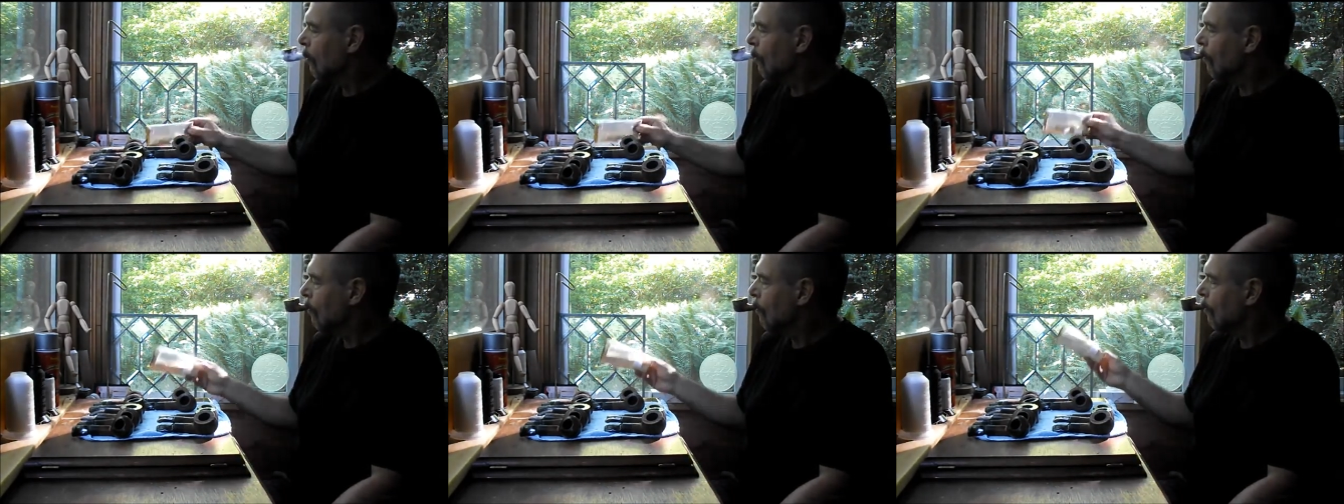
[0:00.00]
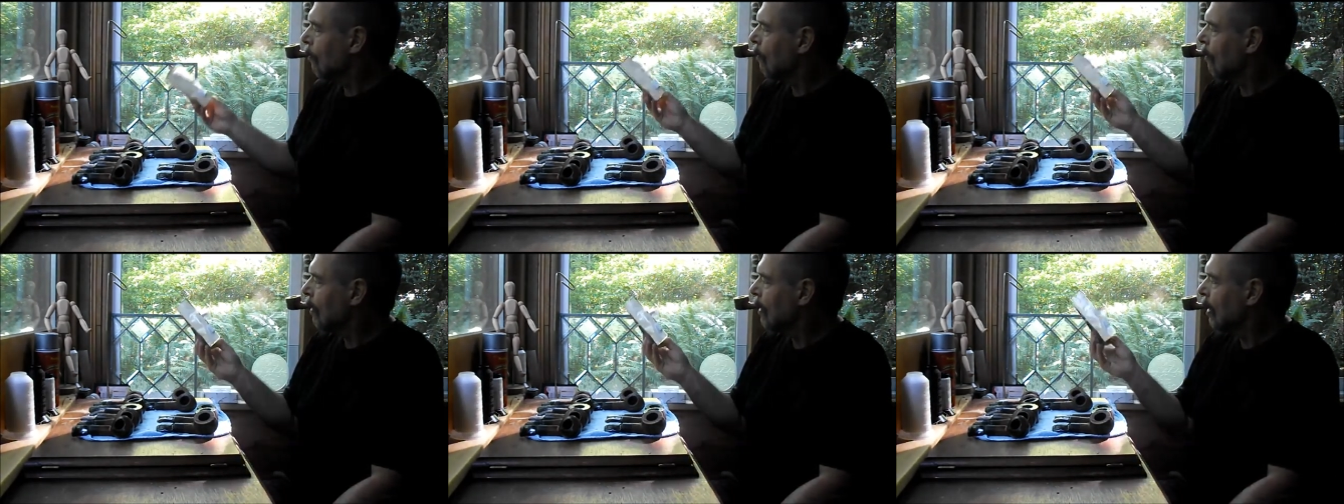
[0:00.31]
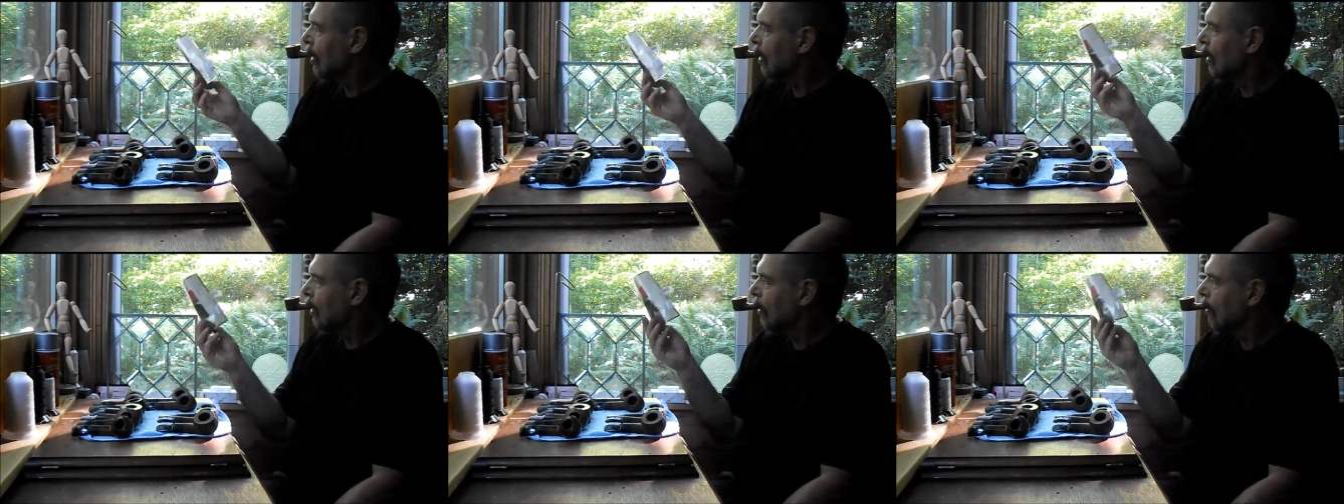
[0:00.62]
This is
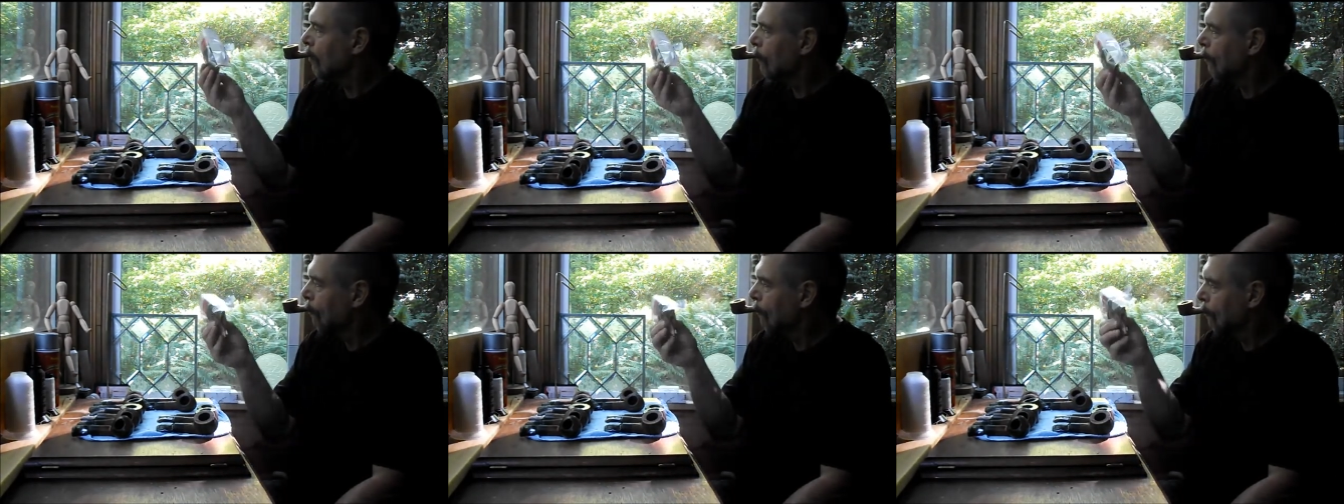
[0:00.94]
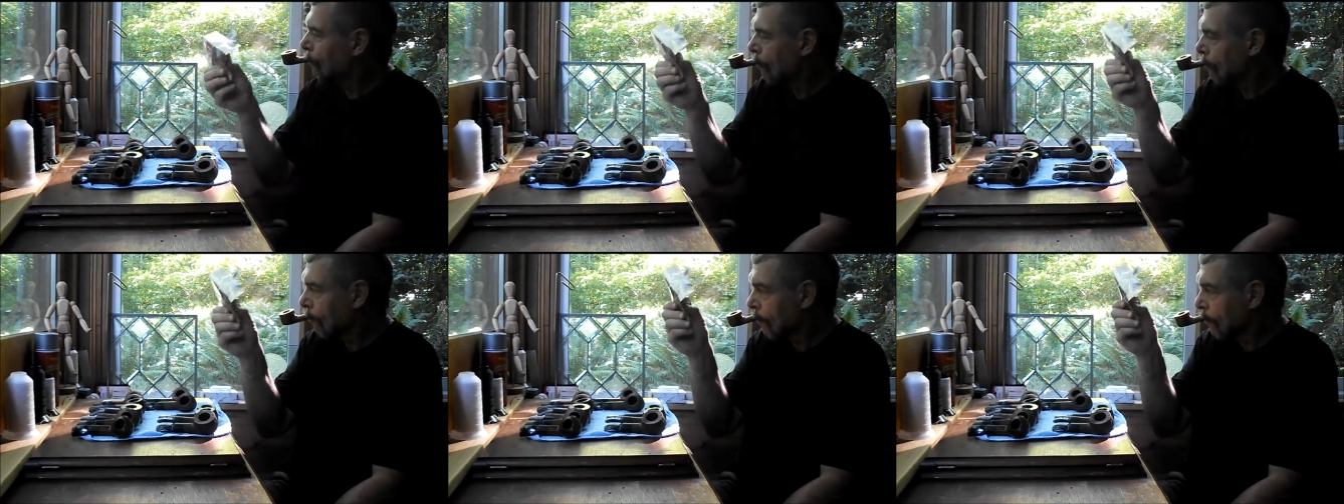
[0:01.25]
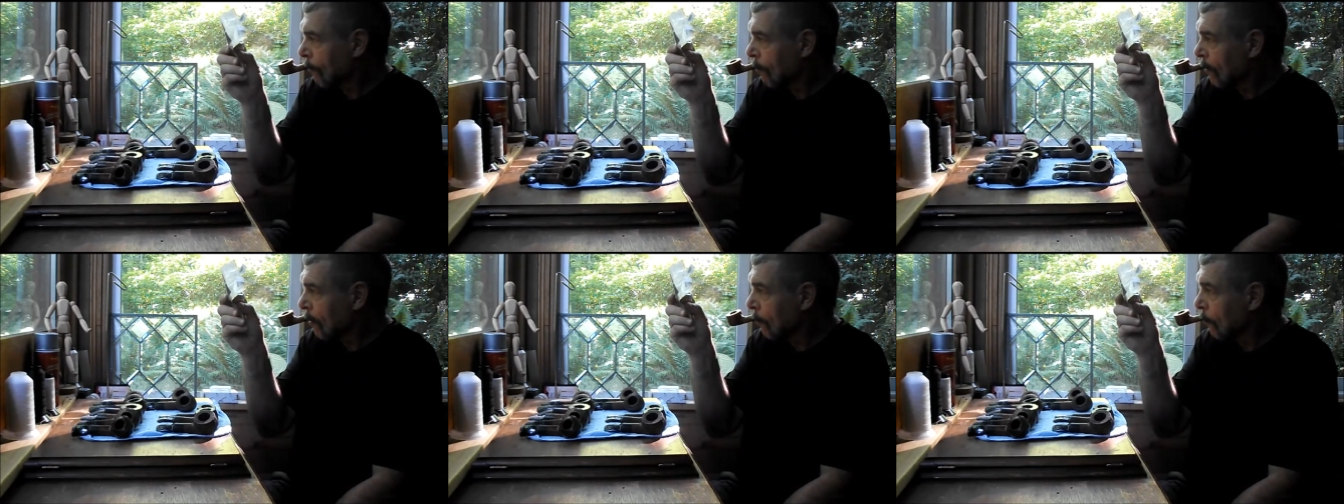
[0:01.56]
uh,
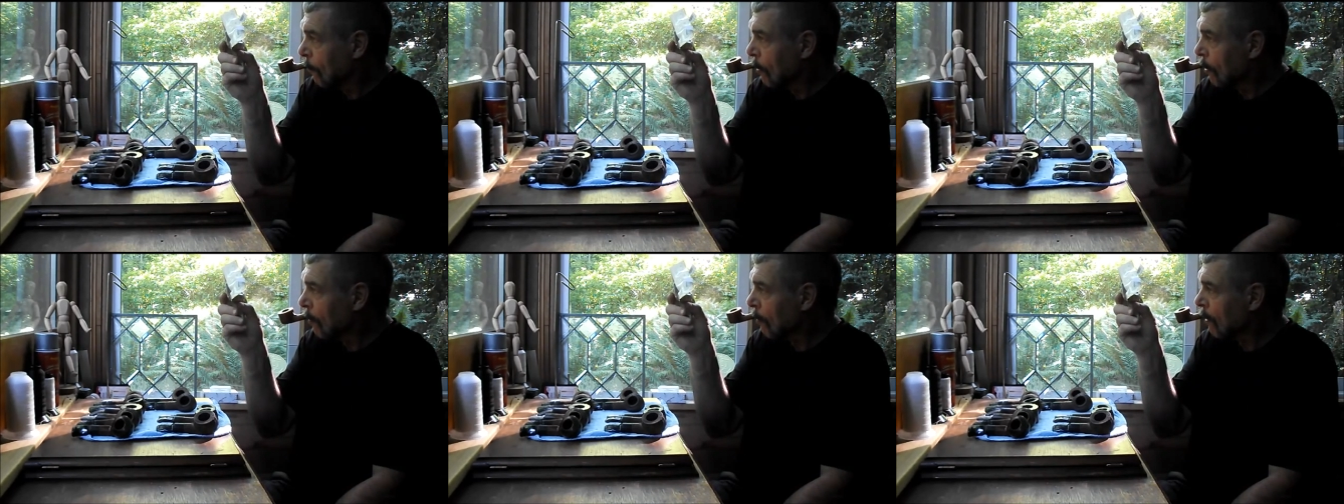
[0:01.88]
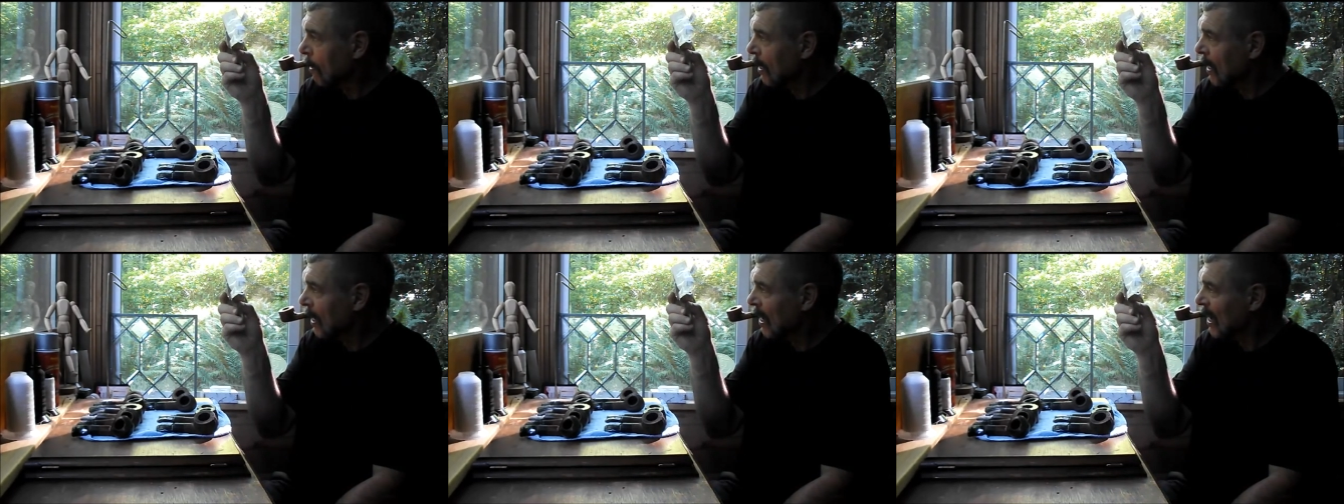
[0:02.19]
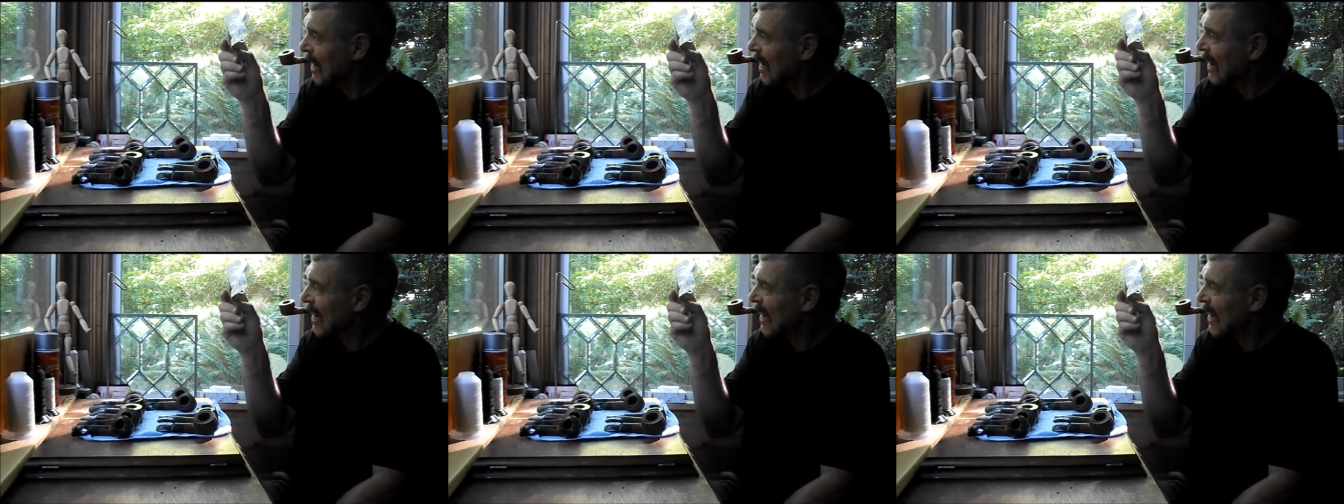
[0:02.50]
Burley